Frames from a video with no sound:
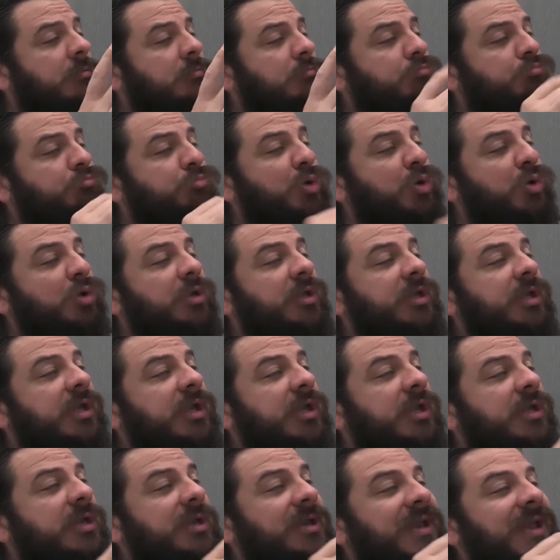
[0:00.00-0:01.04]

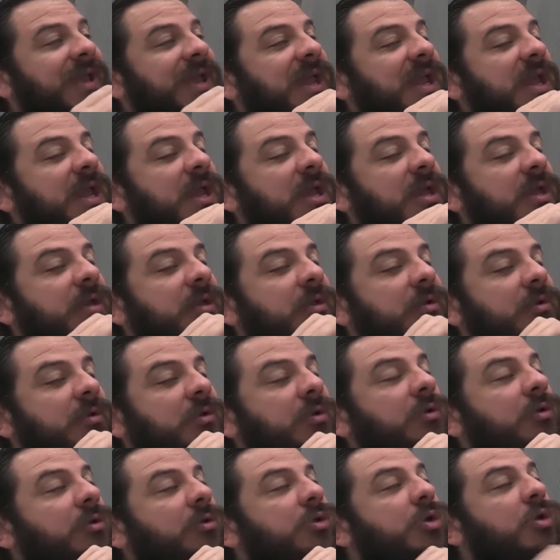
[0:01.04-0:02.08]
bullion
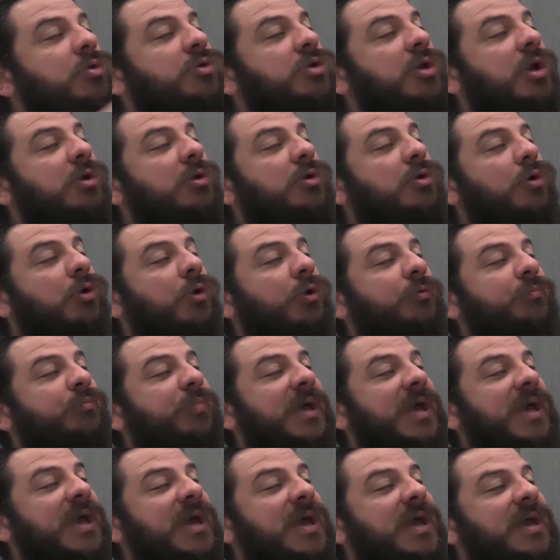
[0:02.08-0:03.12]
and Utah
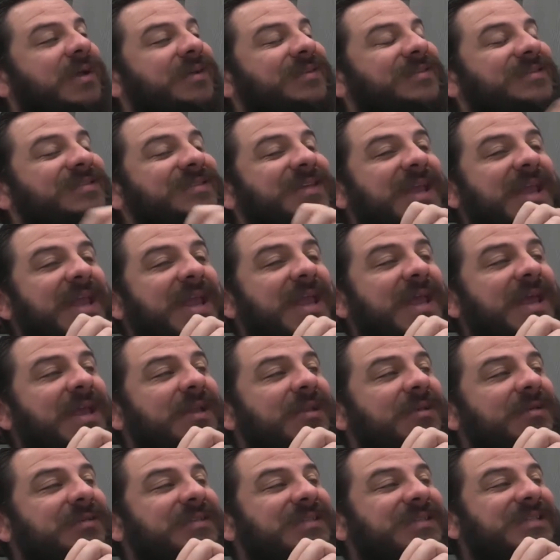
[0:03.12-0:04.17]
goldbacks
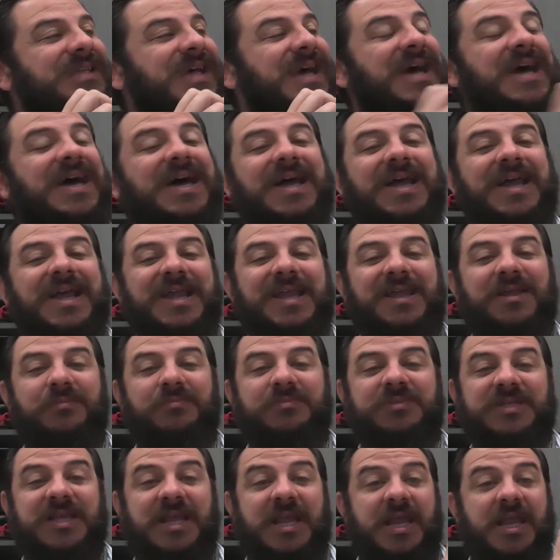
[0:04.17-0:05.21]
and
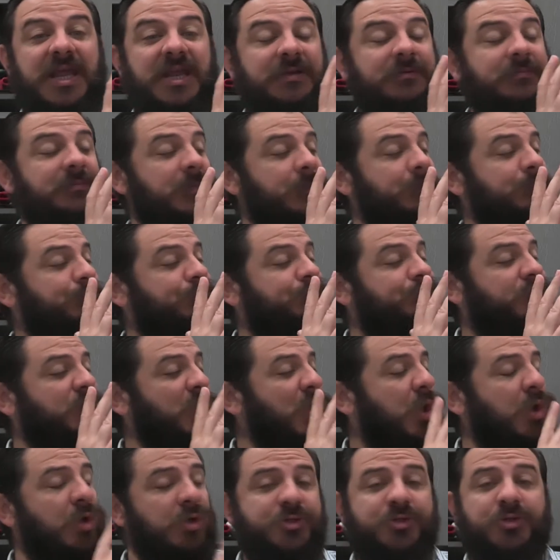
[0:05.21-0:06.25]
dimes and
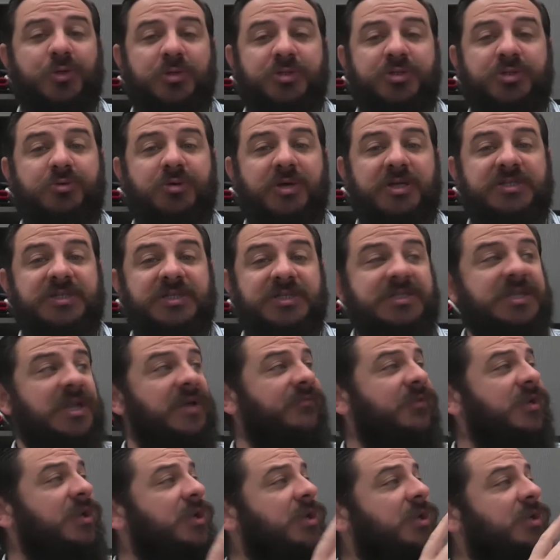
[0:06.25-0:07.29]
all sorts of crazy
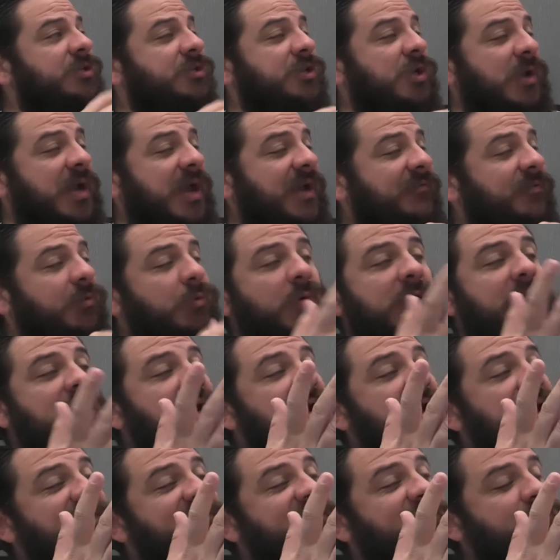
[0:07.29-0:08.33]
stuff. So everywhere
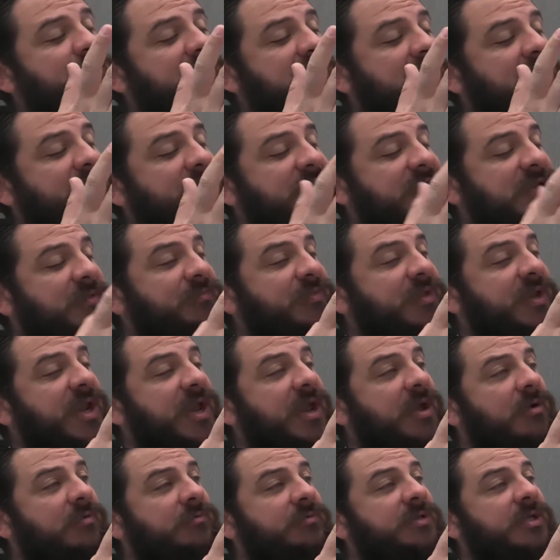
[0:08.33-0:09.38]
I've mailed something
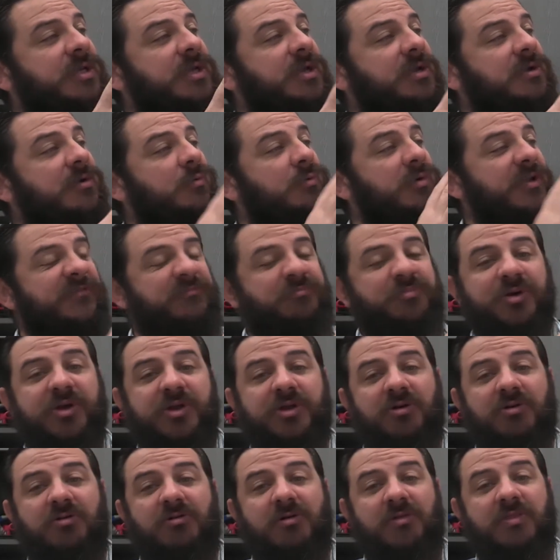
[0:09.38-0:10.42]
out, we've put
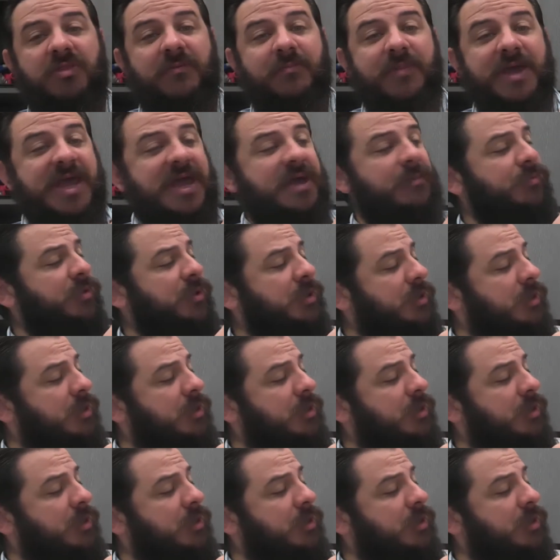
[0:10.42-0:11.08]
on the map.